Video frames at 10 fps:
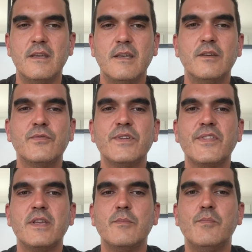
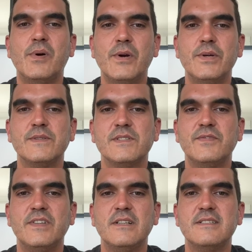Everything burns,
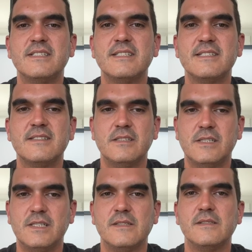fields and
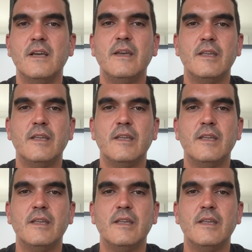cities,